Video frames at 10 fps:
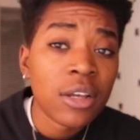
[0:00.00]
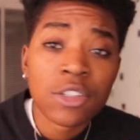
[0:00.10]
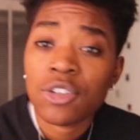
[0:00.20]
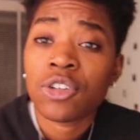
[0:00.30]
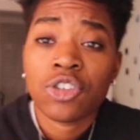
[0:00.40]

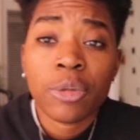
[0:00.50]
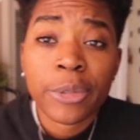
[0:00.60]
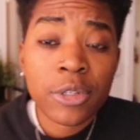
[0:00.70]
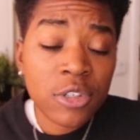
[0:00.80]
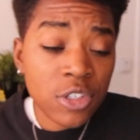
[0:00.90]
else to
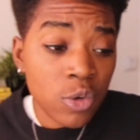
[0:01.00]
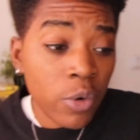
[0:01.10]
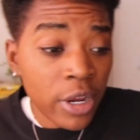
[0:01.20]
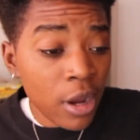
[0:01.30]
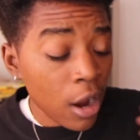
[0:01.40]
contribute to the
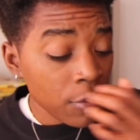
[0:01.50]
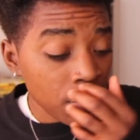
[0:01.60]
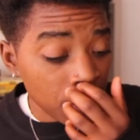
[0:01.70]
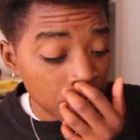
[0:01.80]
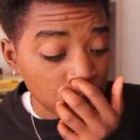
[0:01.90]
story
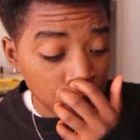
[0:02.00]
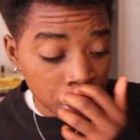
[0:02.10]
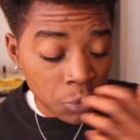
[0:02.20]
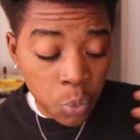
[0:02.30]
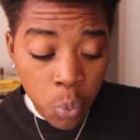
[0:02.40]
other than
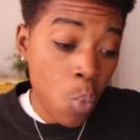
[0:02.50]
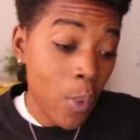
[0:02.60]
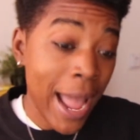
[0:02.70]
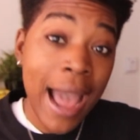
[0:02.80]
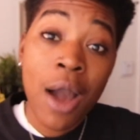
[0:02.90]
just
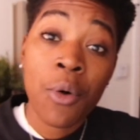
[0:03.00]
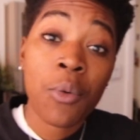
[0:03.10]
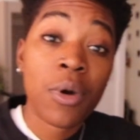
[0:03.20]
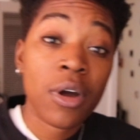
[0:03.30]
wow.